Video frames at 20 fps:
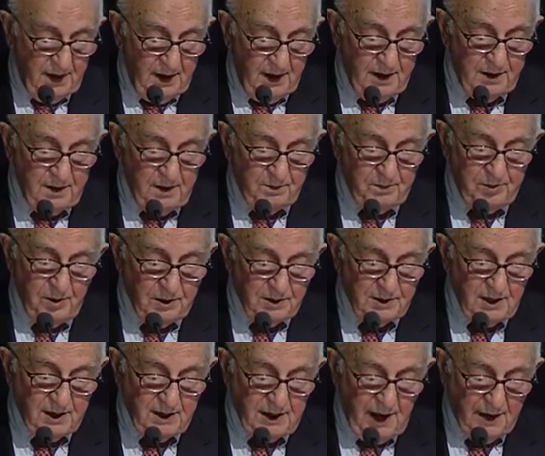an
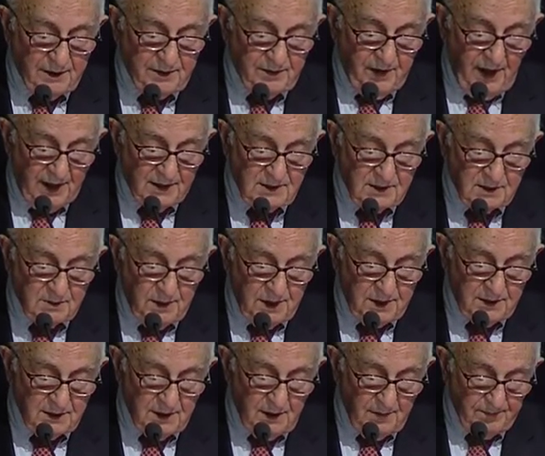important
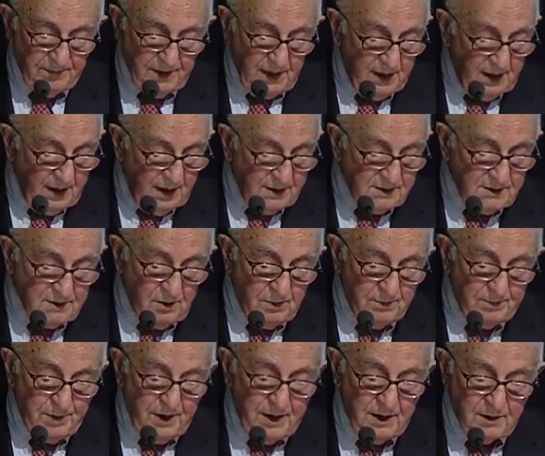advancement as
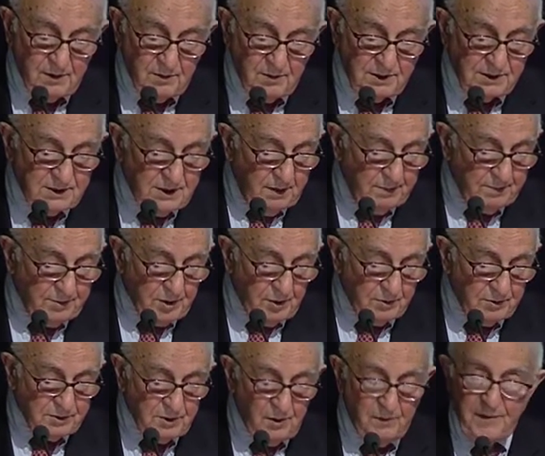compared with the
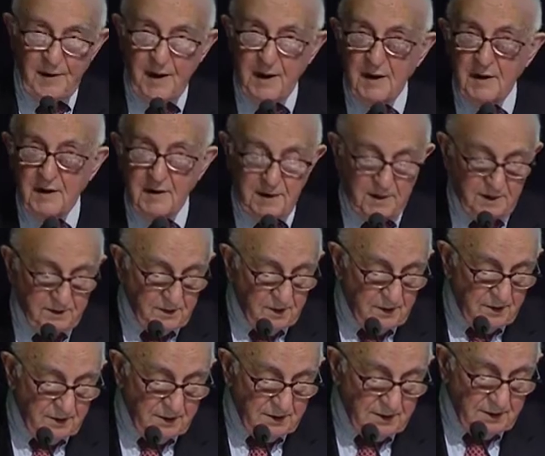approach of earlier
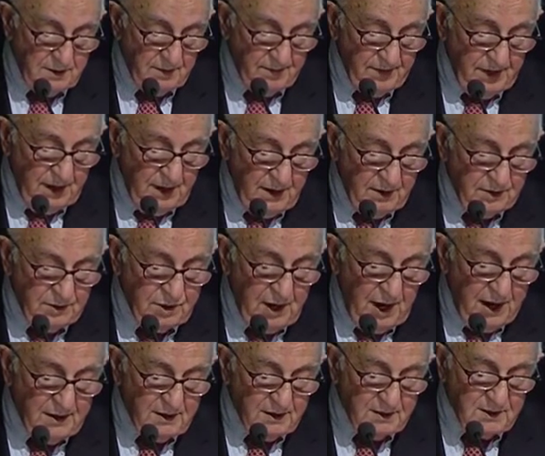courts,
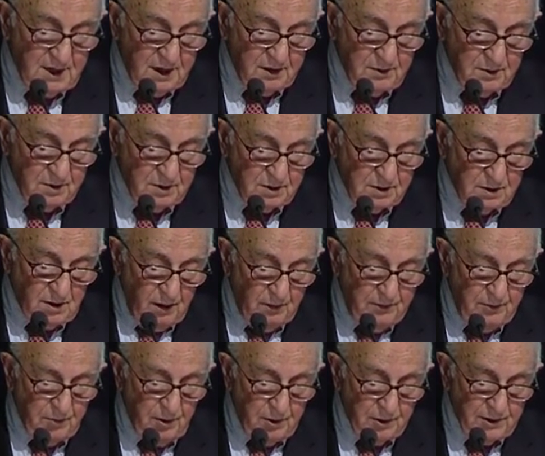trying the accused
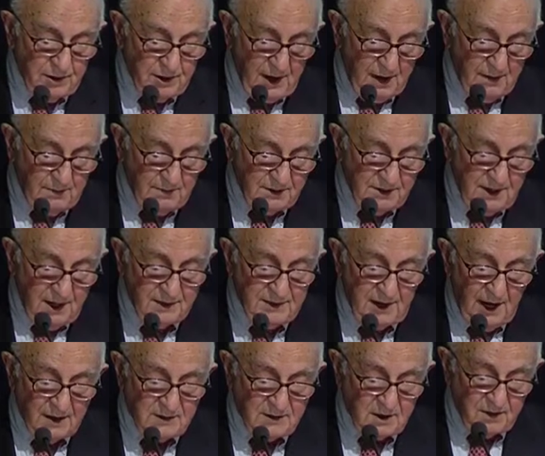of war crimes
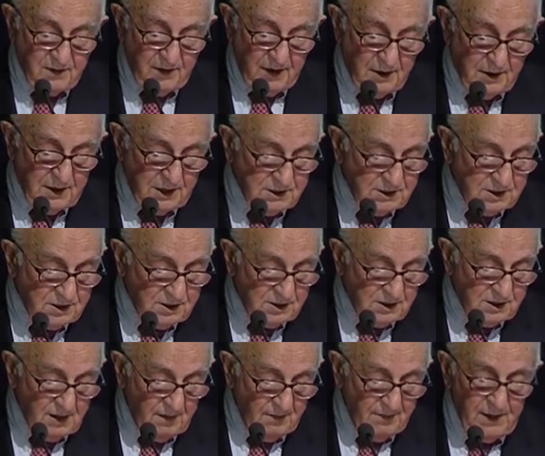and other
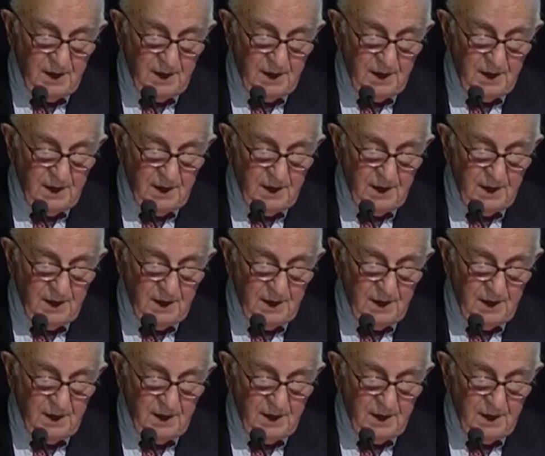violations,